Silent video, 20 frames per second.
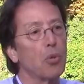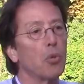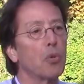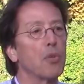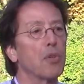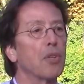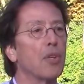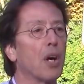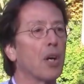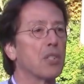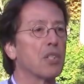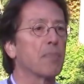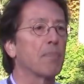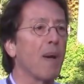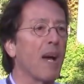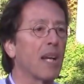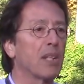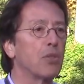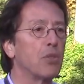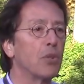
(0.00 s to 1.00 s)
own thoughts
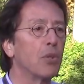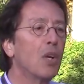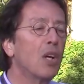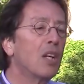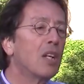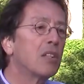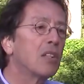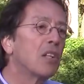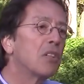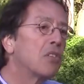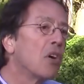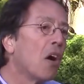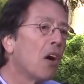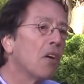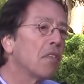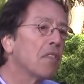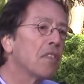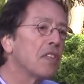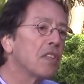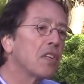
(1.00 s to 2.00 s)
back to you. The
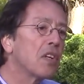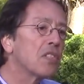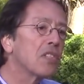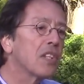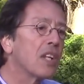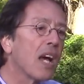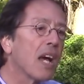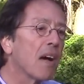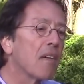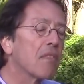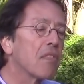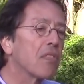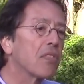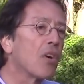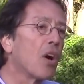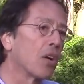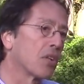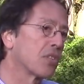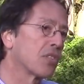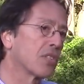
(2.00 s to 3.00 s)
dolphin doesn't have
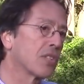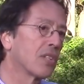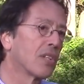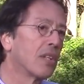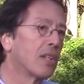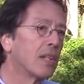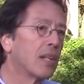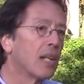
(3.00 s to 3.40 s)
thoughts